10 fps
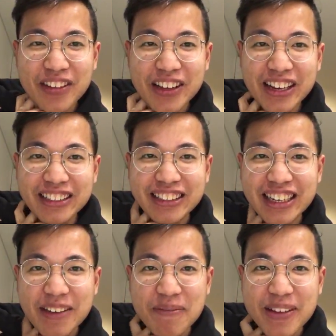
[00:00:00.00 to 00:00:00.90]
think you guys
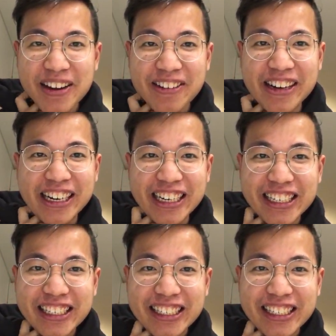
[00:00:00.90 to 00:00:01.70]
should get married.